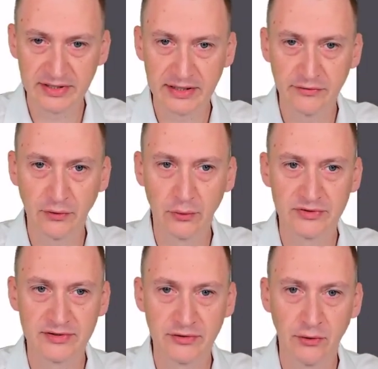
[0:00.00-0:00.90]
here, of
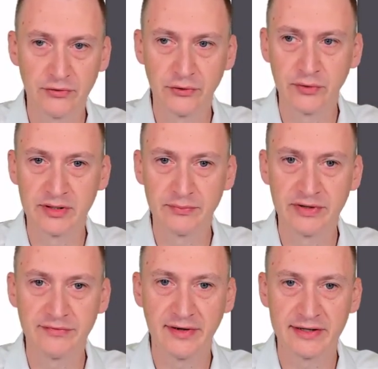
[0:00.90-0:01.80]
course, it's also doing the
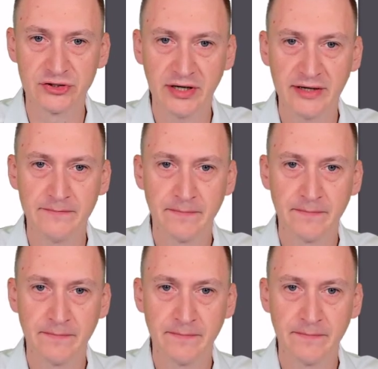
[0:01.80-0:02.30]
pre-flight check.